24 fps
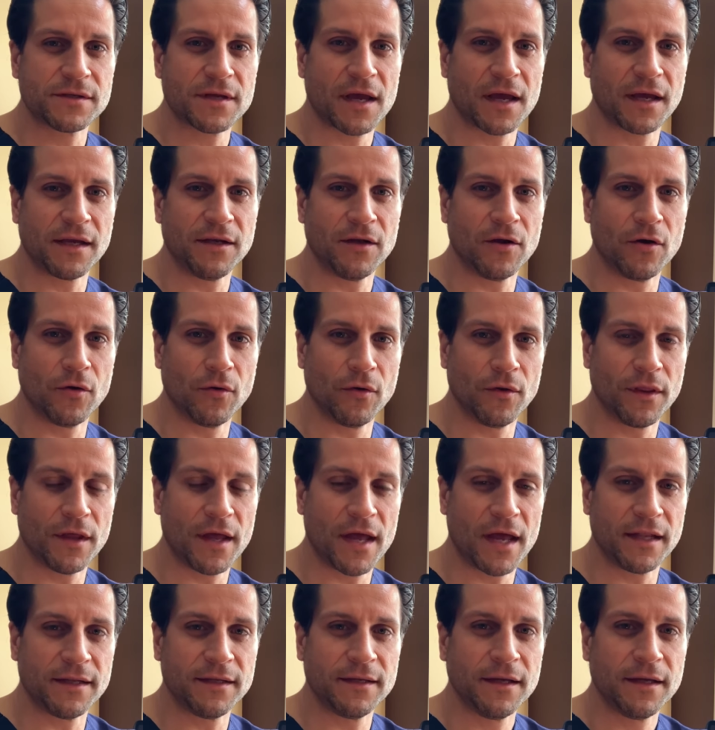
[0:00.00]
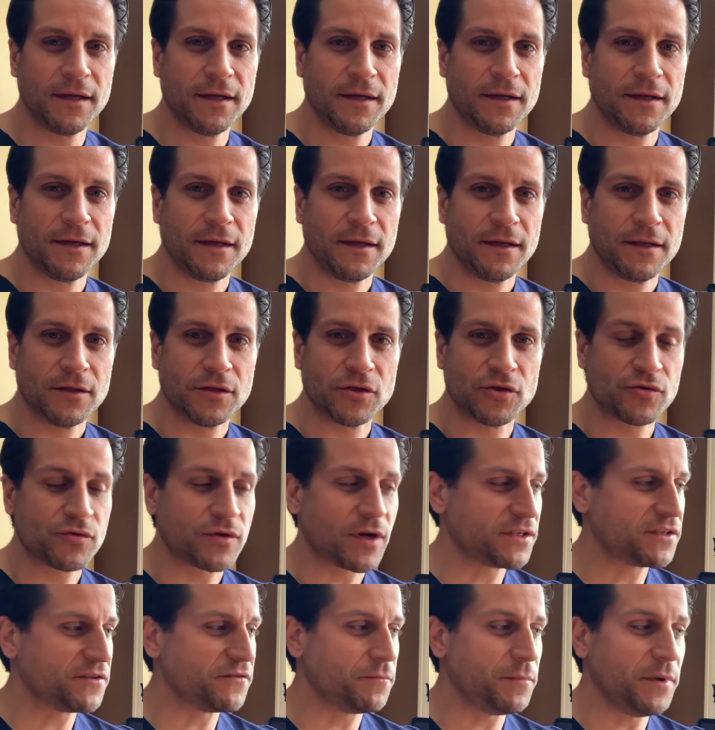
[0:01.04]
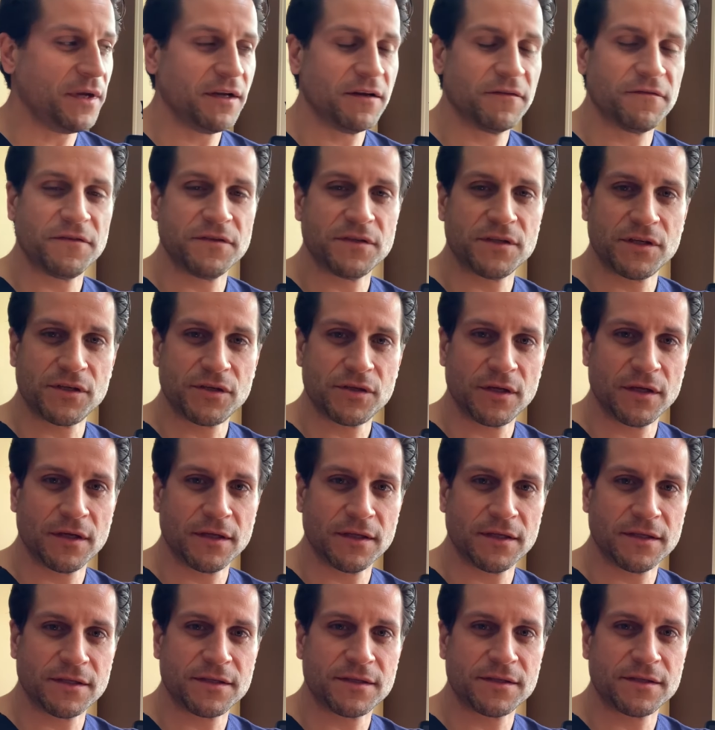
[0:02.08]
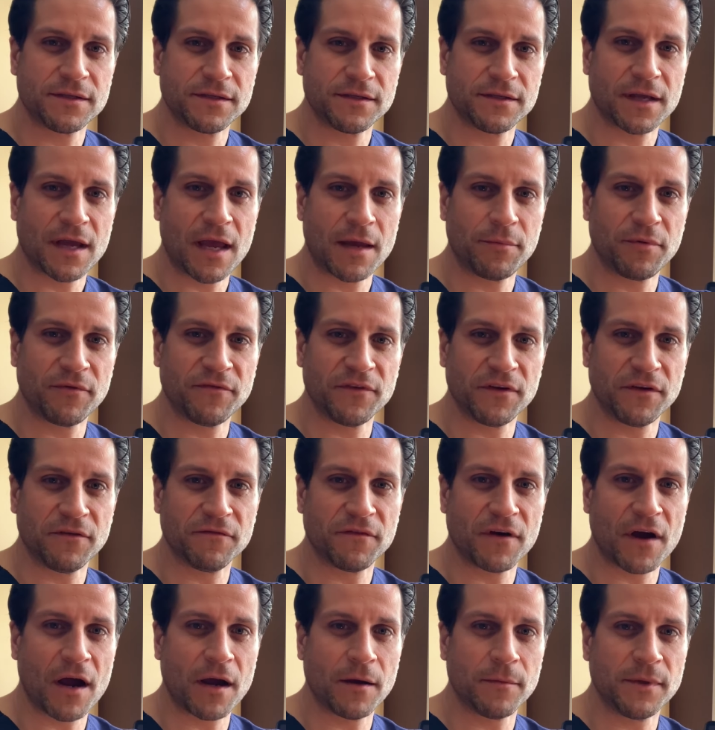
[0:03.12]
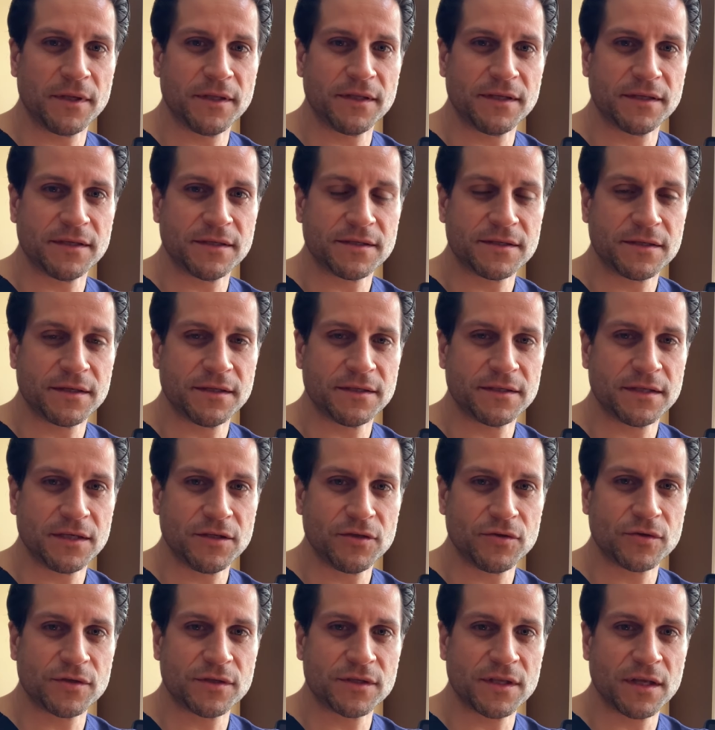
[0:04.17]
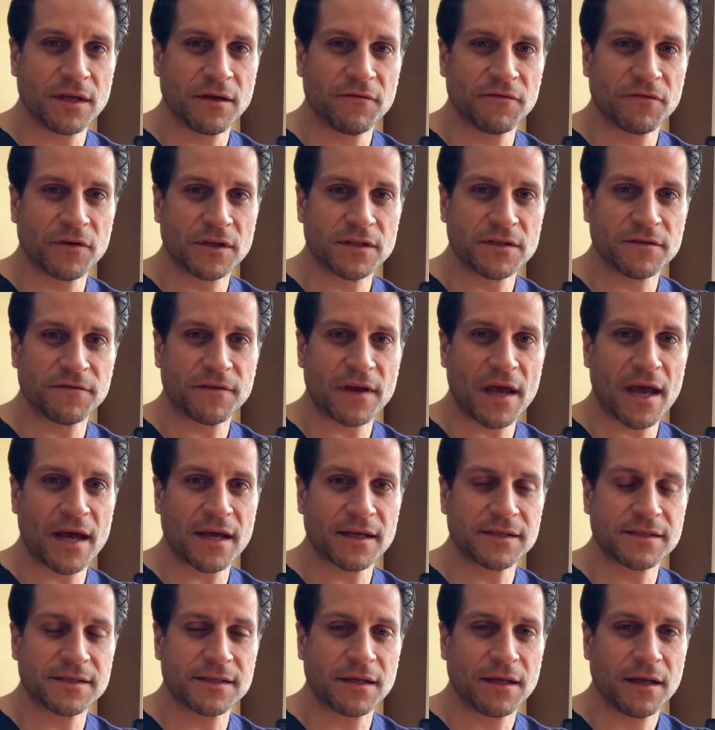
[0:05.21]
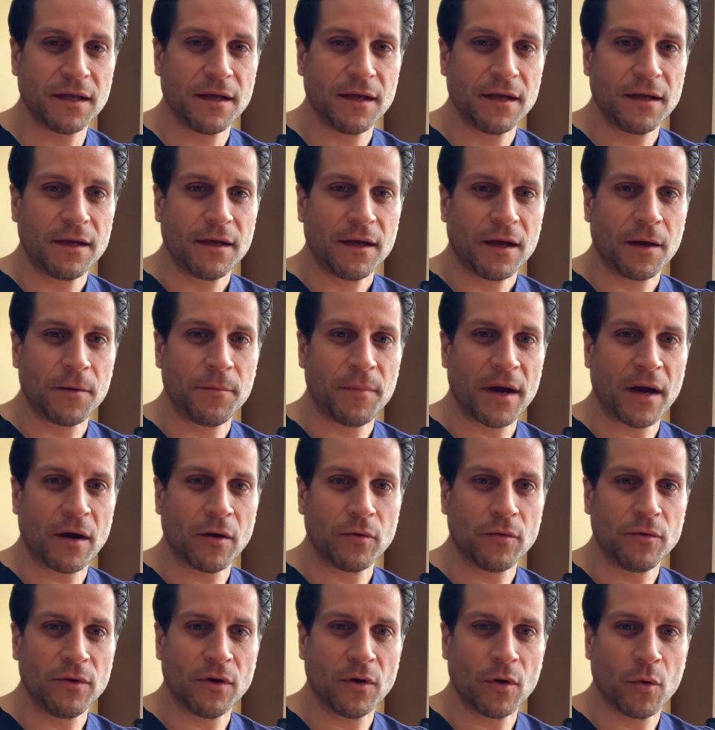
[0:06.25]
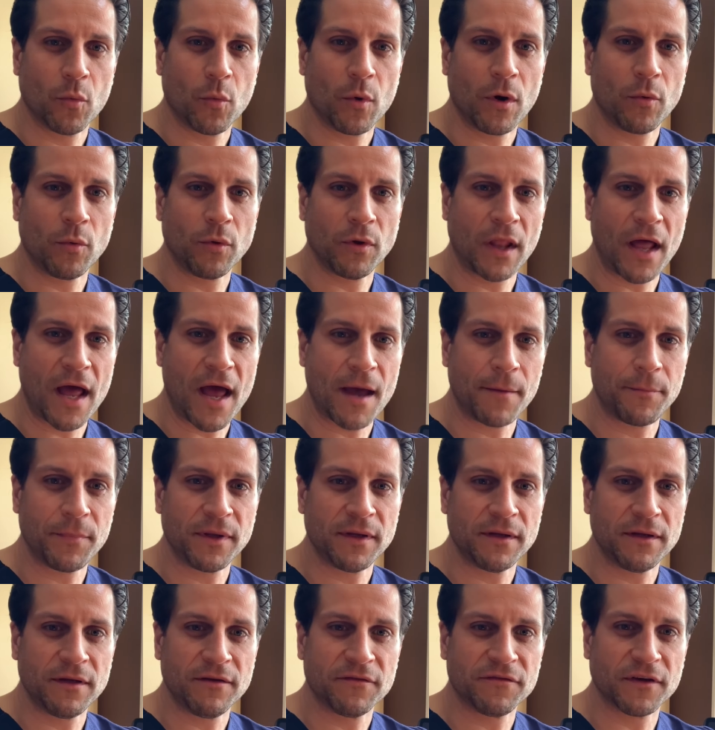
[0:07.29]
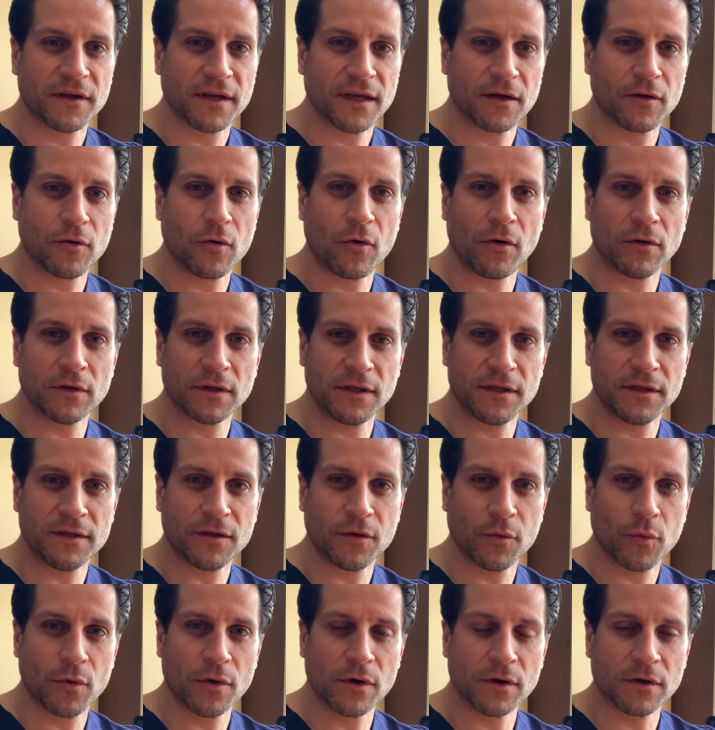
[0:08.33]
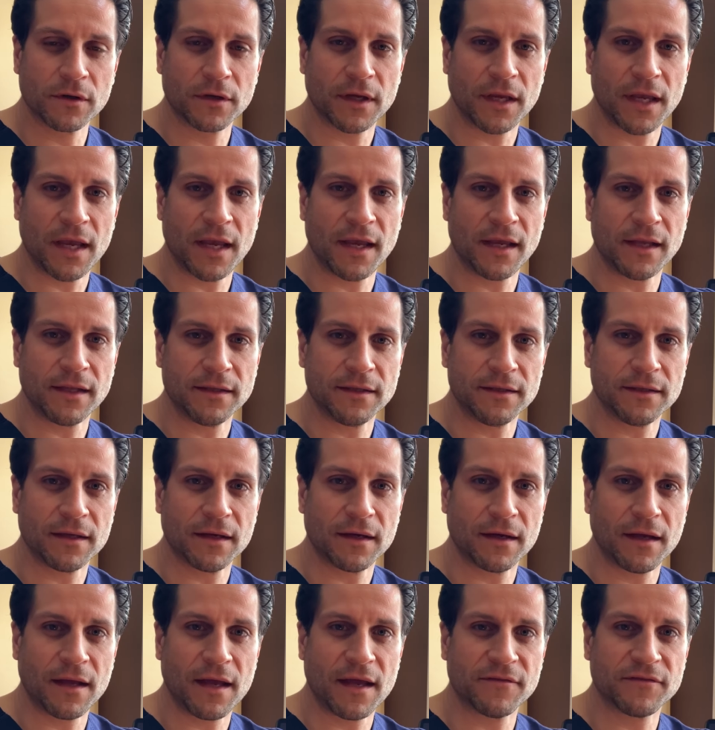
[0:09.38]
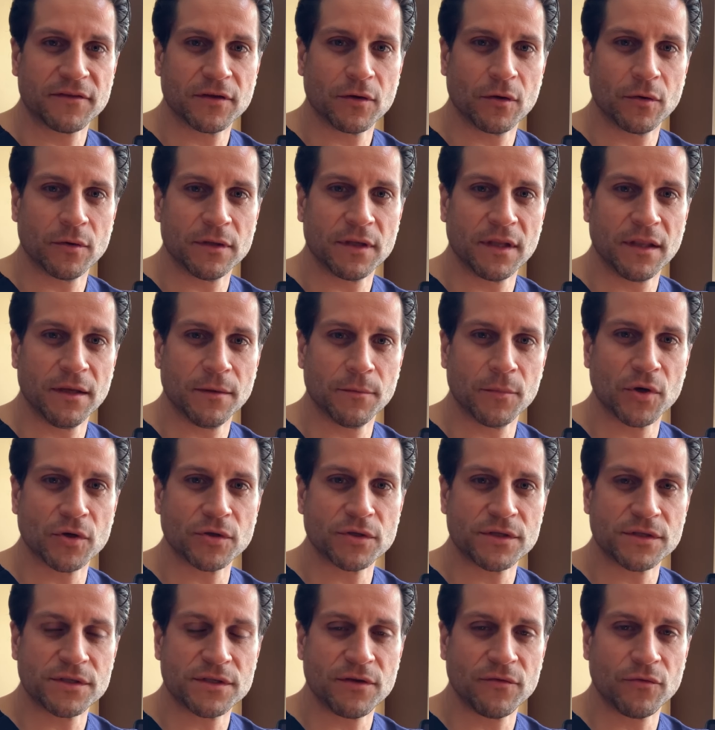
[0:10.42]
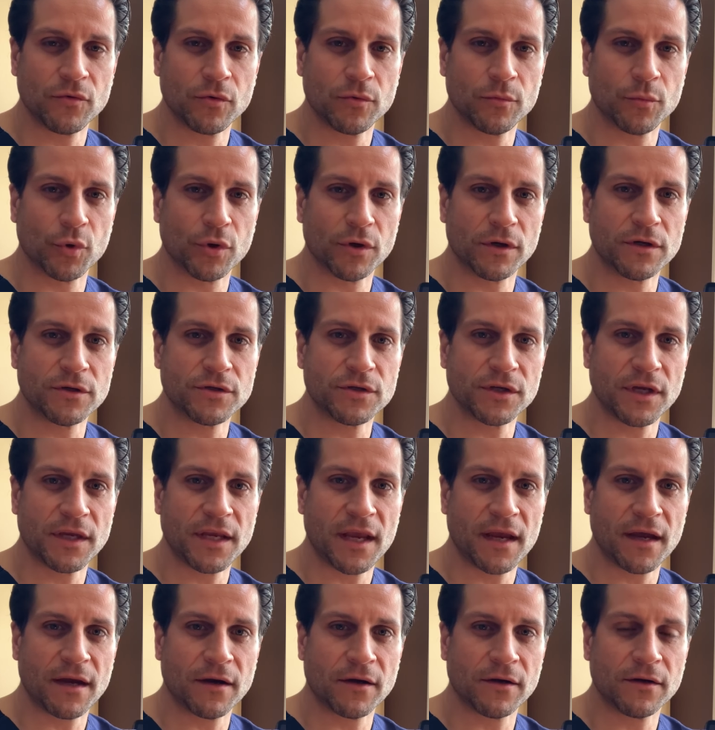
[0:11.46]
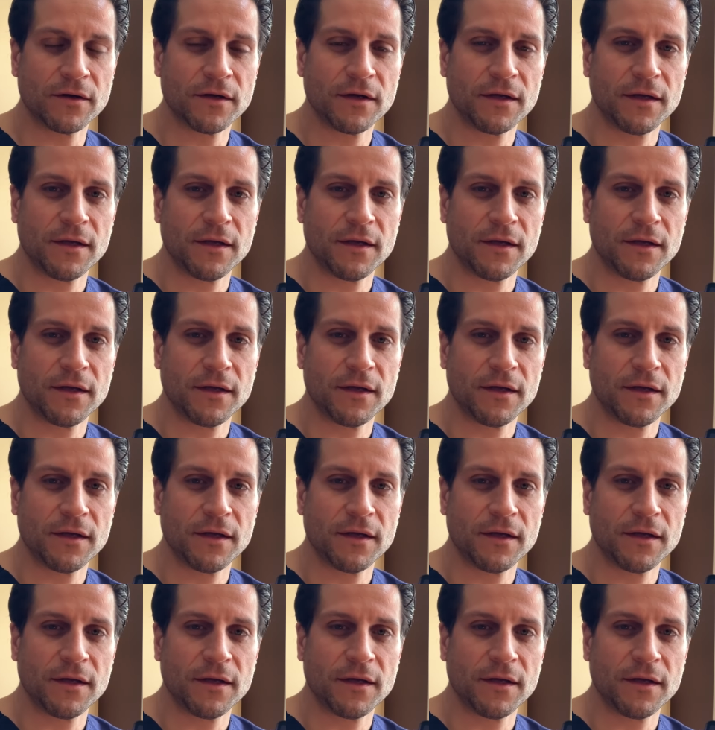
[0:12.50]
I know that the stress of being a physician in this type of an environment is, is interesting. Friends have asked about you know what will happen if I get called into work and uh, have to go into the emergency room or urgent care.